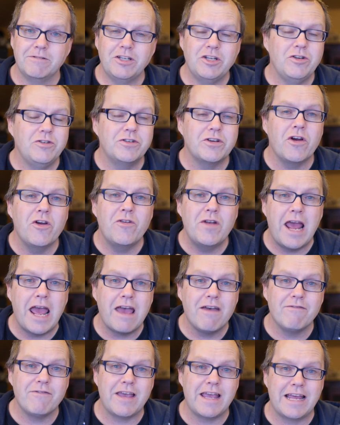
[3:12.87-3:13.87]
you don't
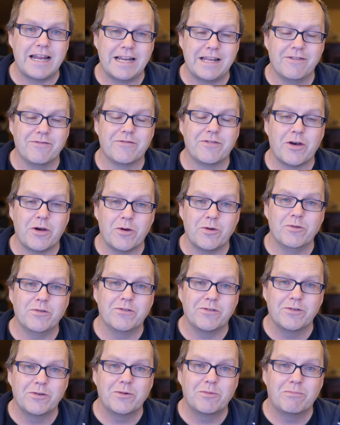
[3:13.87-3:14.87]
have any of
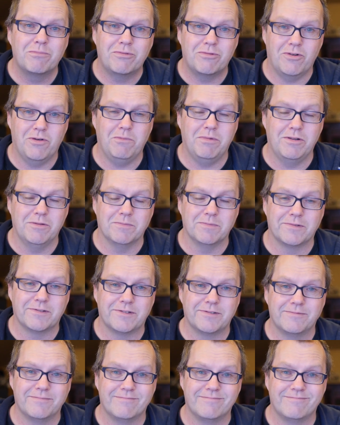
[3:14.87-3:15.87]
those
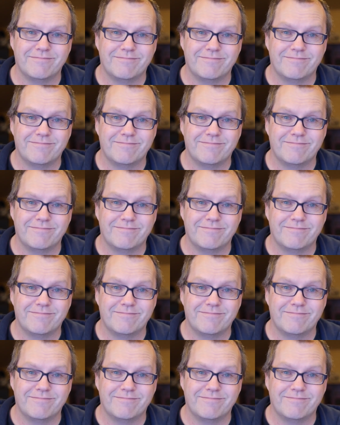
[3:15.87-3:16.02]
problems,